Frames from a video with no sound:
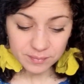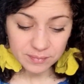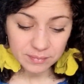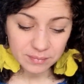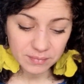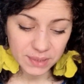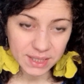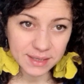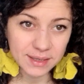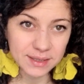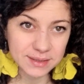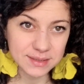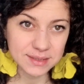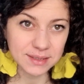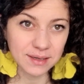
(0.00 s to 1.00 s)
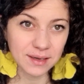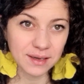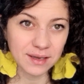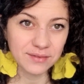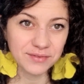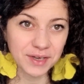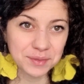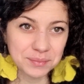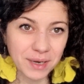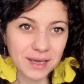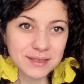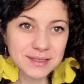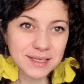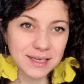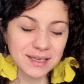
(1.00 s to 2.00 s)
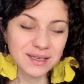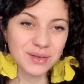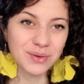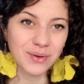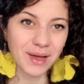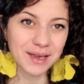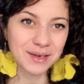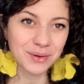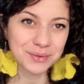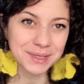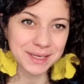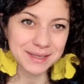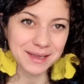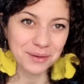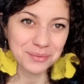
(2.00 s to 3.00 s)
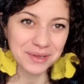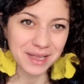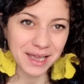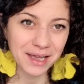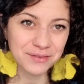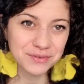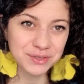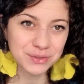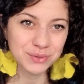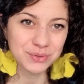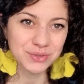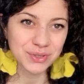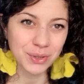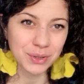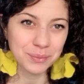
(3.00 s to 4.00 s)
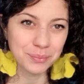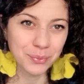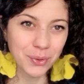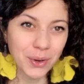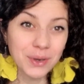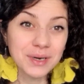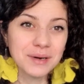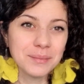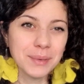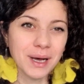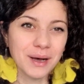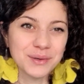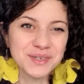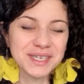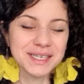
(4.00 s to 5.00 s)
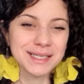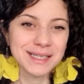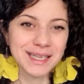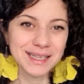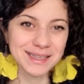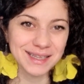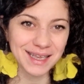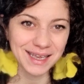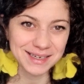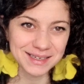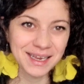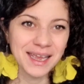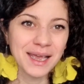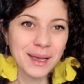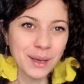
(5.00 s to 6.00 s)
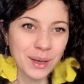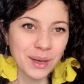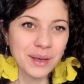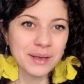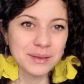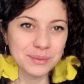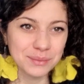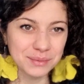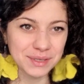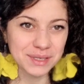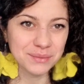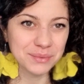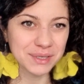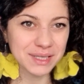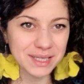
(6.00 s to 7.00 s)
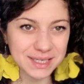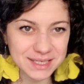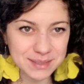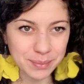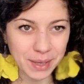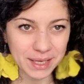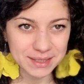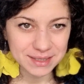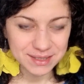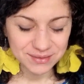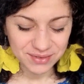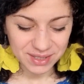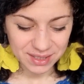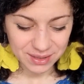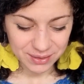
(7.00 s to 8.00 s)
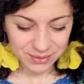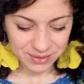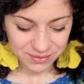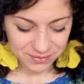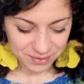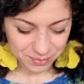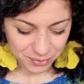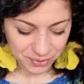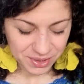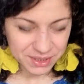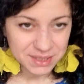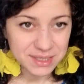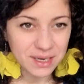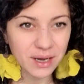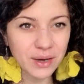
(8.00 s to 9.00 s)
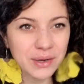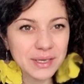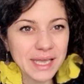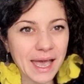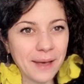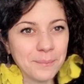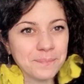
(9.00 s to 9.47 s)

because if I'm asking you, I know that I will have to talk more about it, and then we will expand this video even more. So yeah,